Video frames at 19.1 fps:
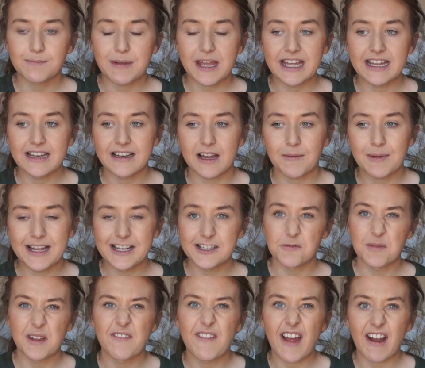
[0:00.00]
pees
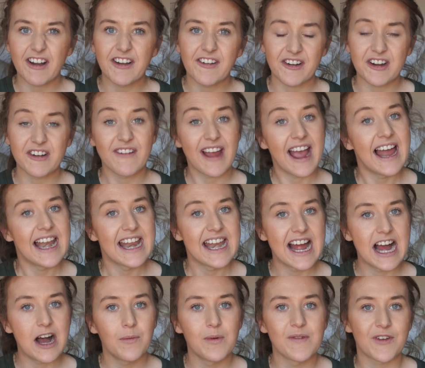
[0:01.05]
on me very rarely
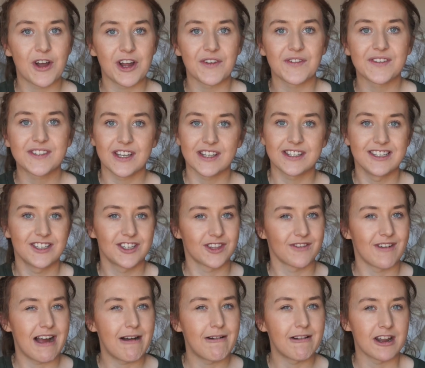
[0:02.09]
now. We've kind of sussed each other
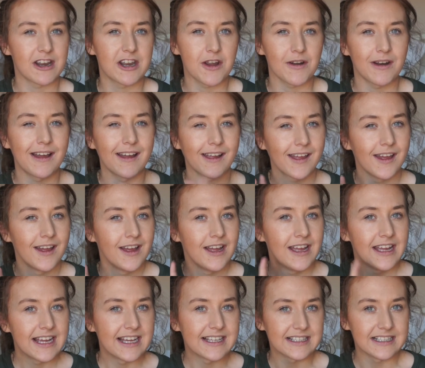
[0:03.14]
out, and I know like
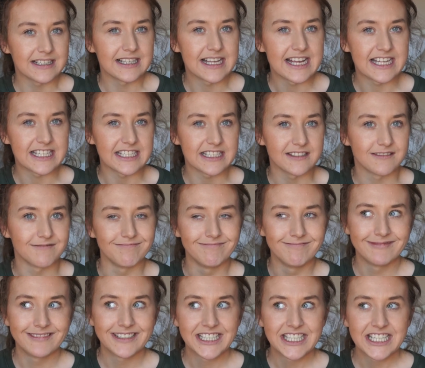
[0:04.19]
his little hidden
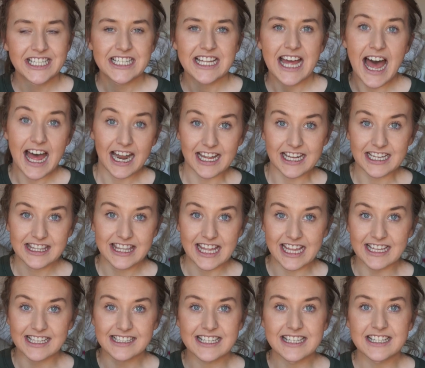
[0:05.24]
like
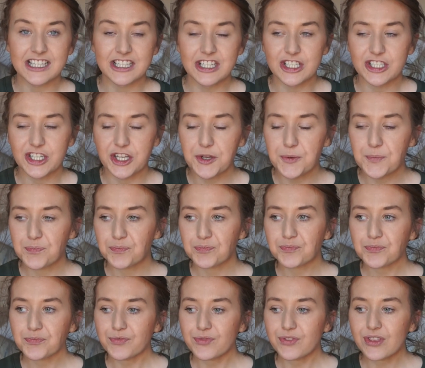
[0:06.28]
things that he's gonna do.
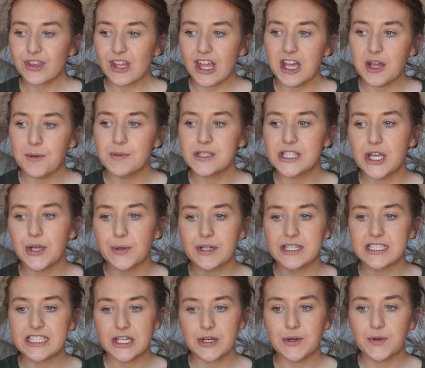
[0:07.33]
So
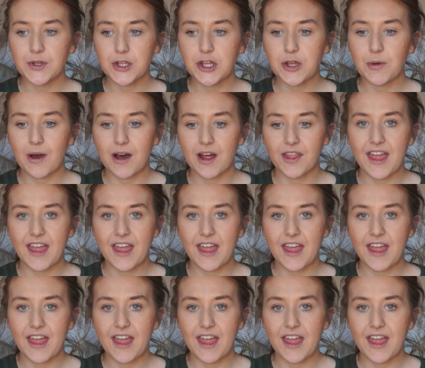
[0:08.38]
until you are